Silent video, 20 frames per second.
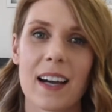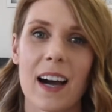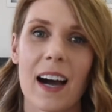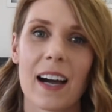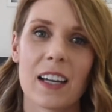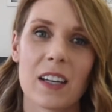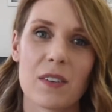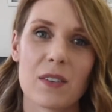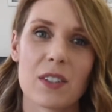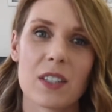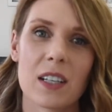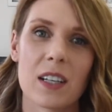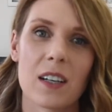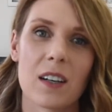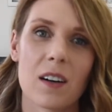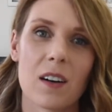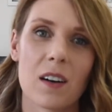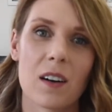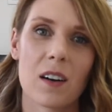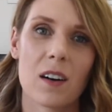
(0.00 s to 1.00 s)
I use it
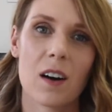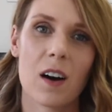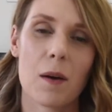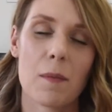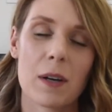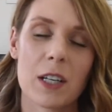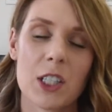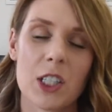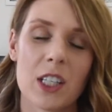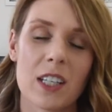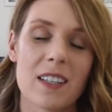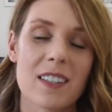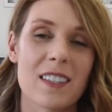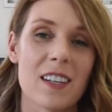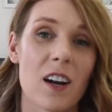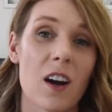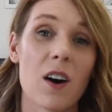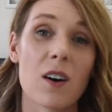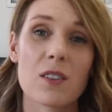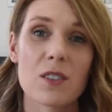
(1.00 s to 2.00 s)
on my cheeks, and
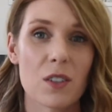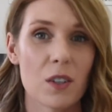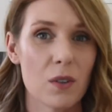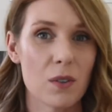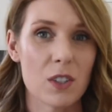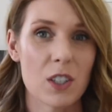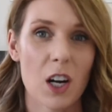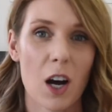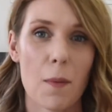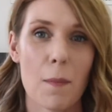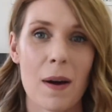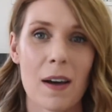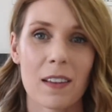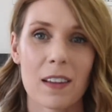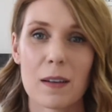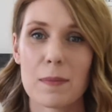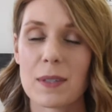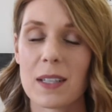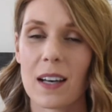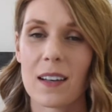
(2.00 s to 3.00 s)
I also use it on my
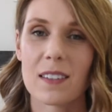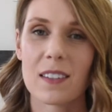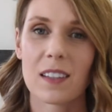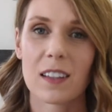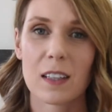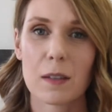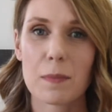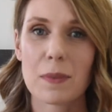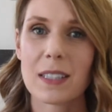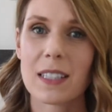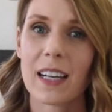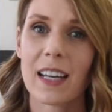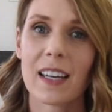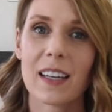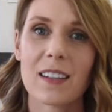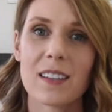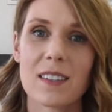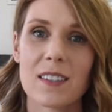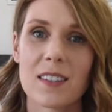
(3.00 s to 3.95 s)
lips as a lip stain.